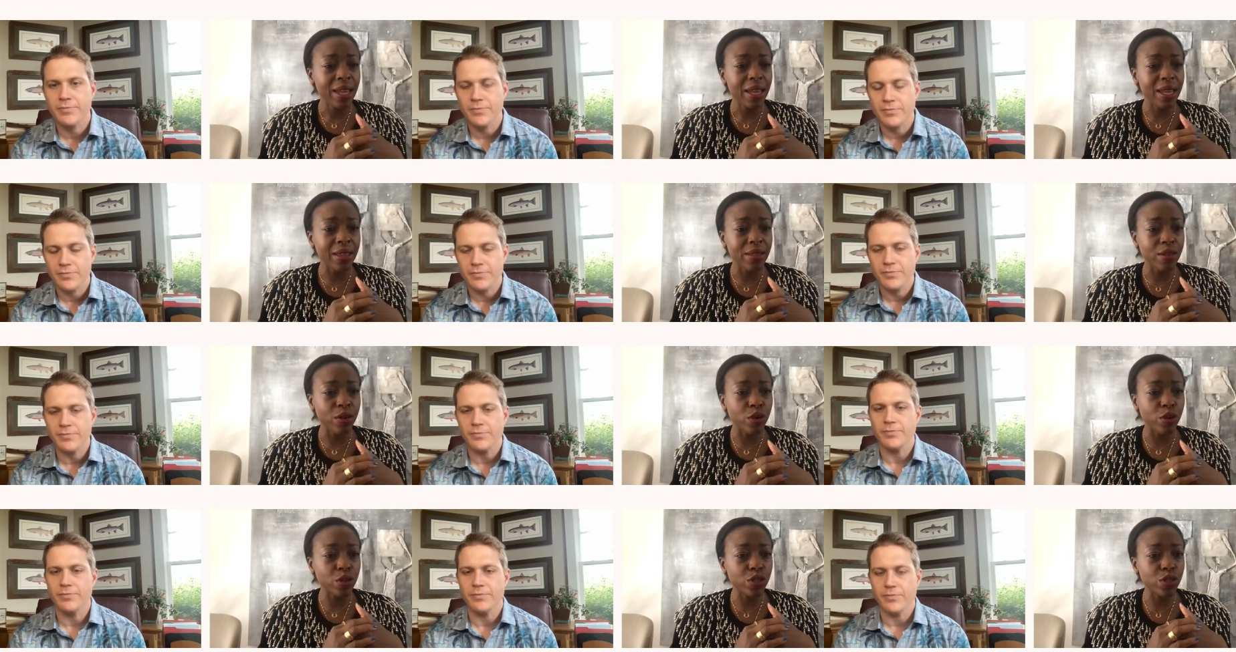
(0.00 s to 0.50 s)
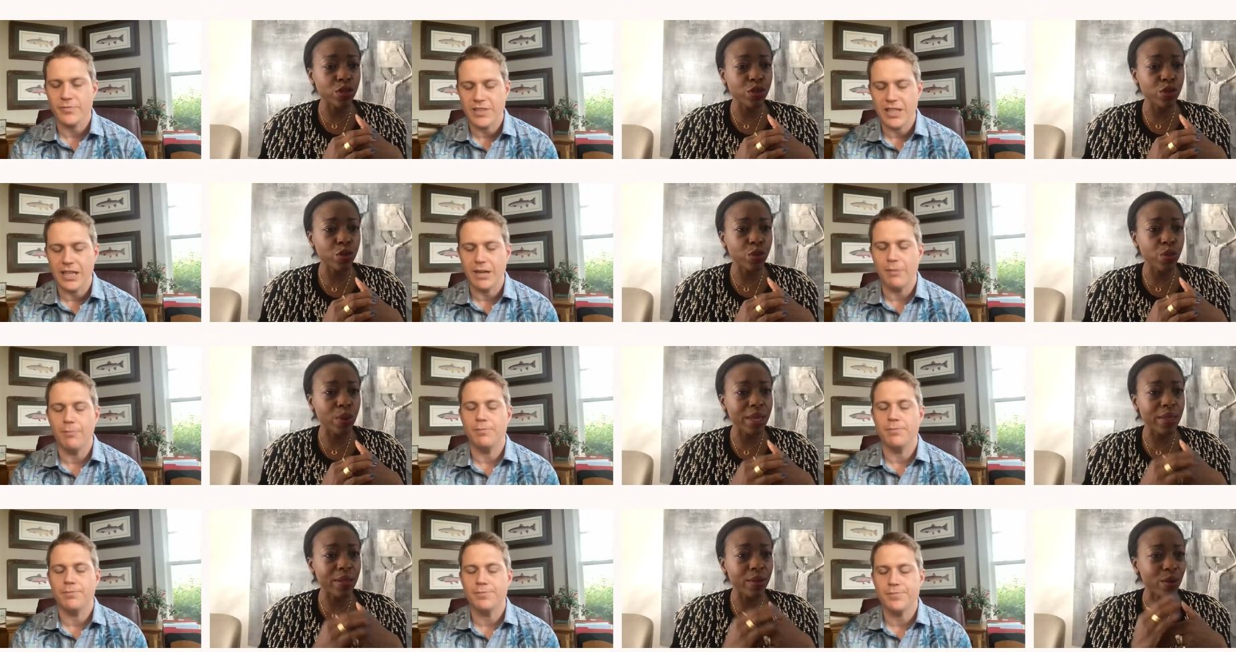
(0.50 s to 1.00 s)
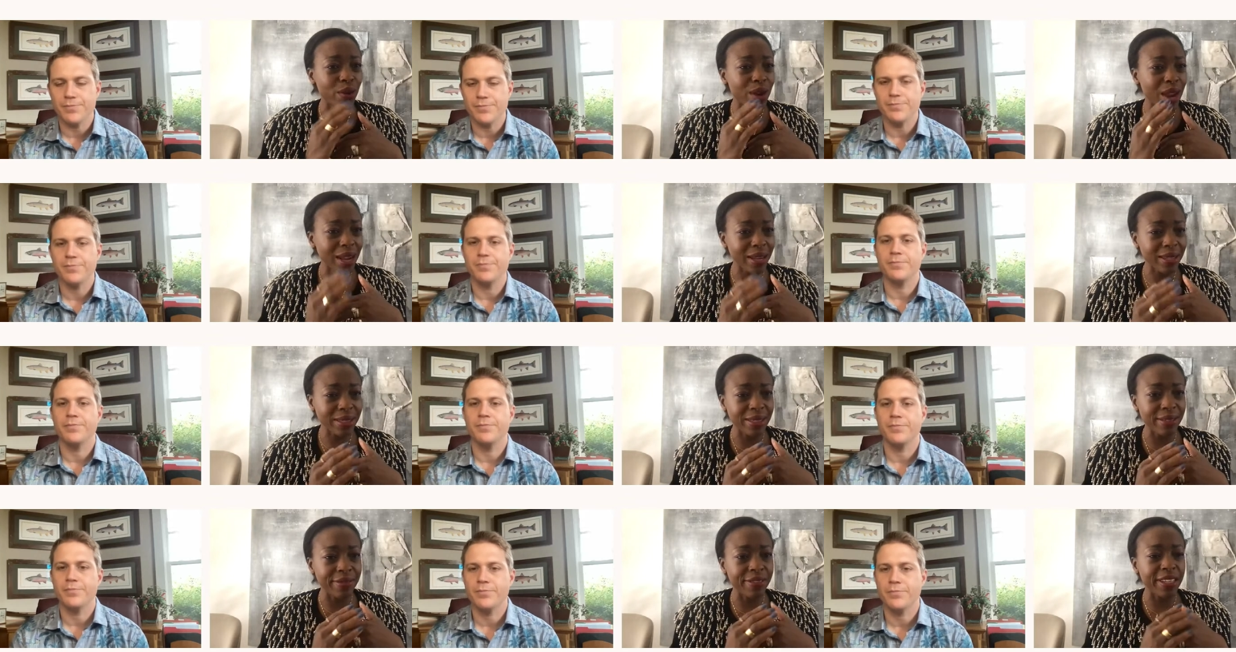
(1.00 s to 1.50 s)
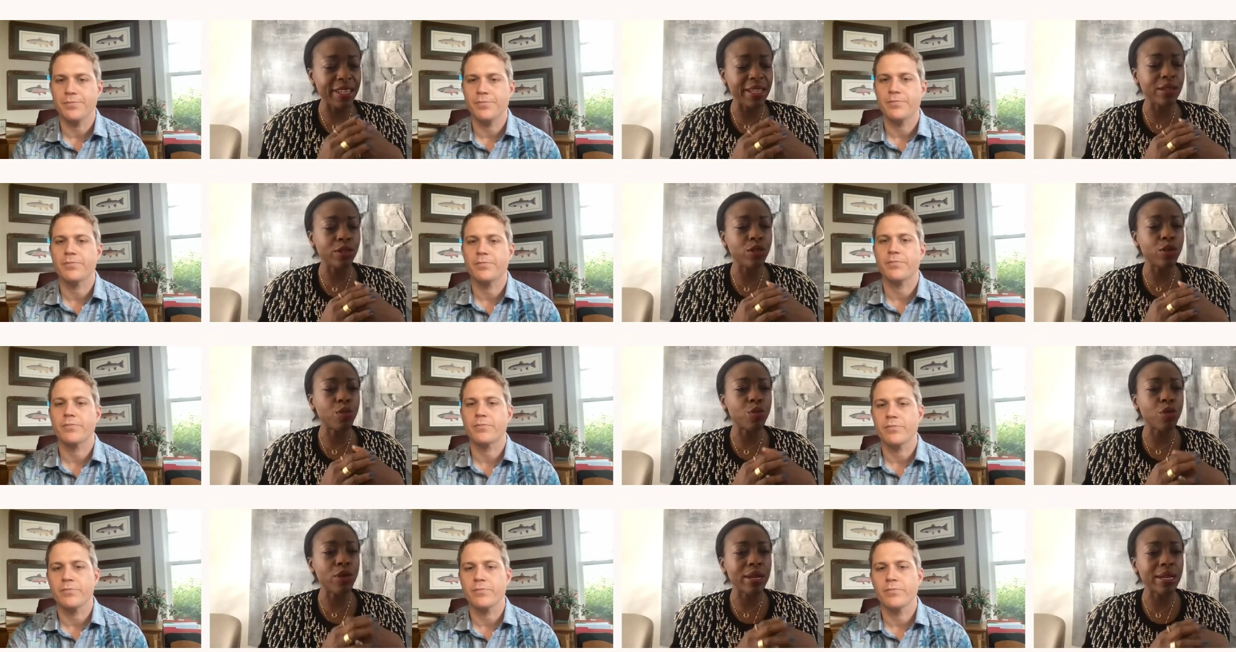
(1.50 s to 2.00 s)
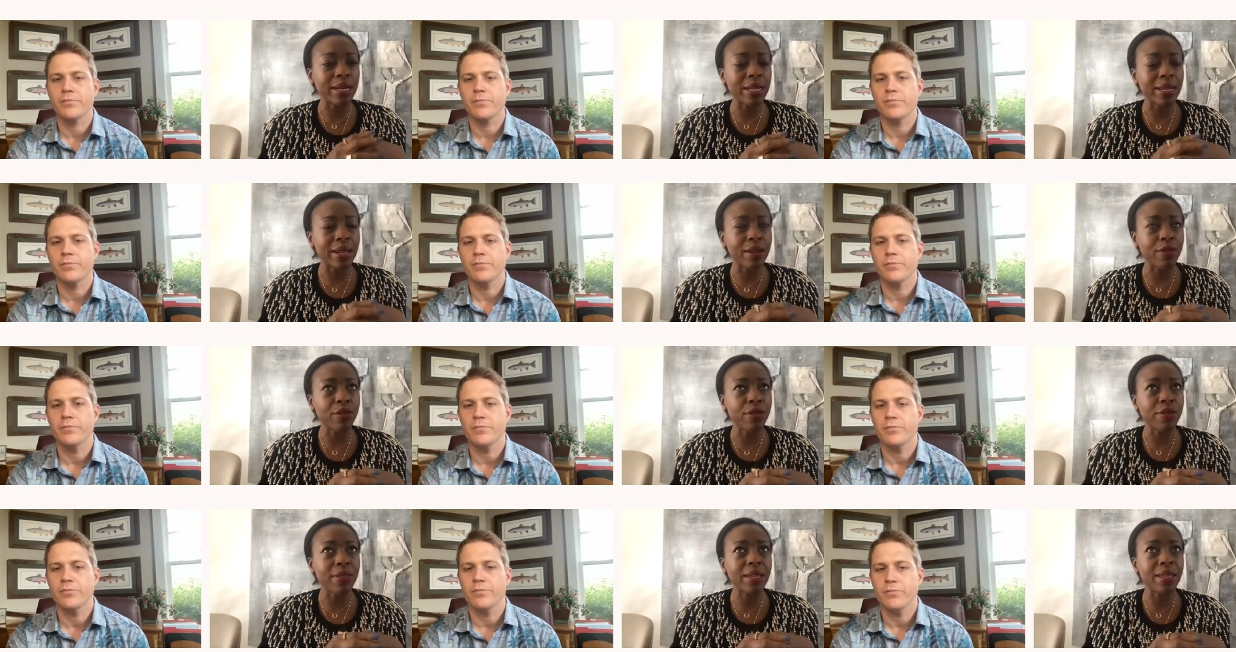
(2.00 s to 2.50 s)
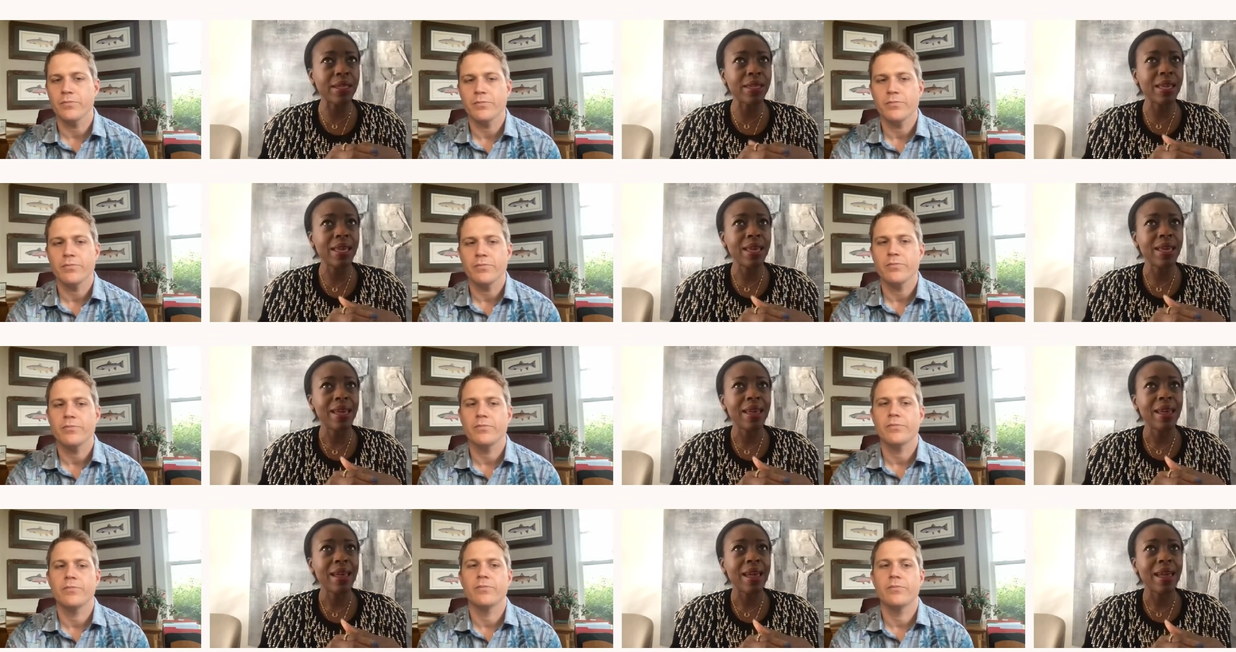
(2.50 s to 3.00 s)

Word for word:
Speaker 1: in also the way they're activating the brand and everything.